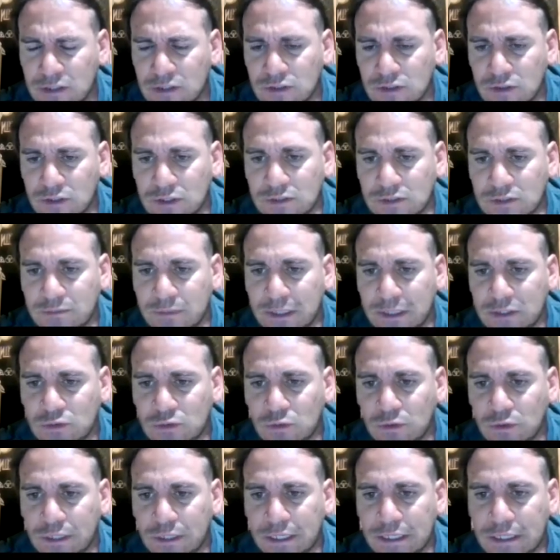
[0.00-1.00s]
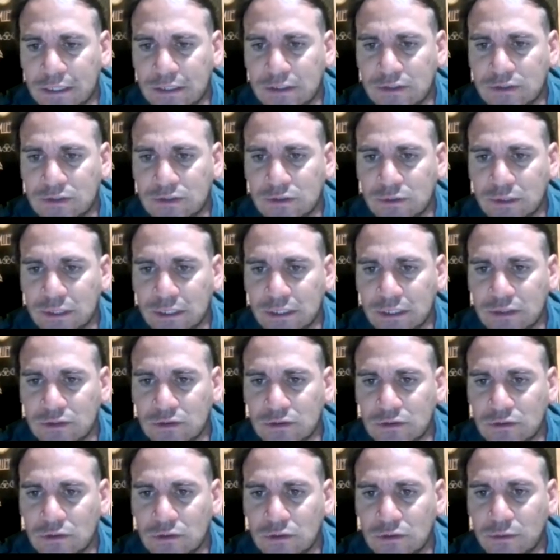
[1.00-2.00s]
So this makes 180. So we're going to
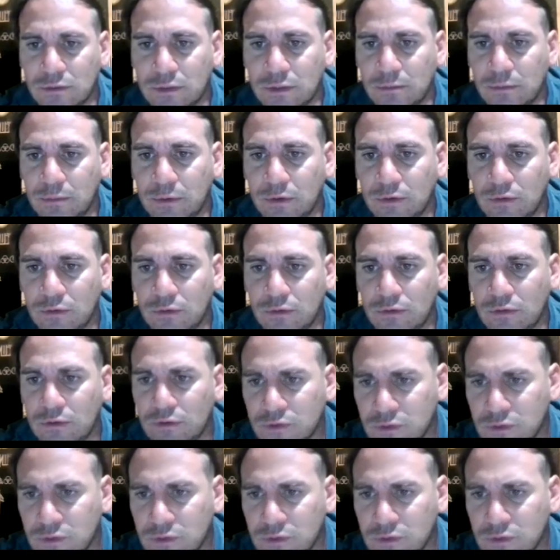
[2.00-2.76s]
do a little bit of both.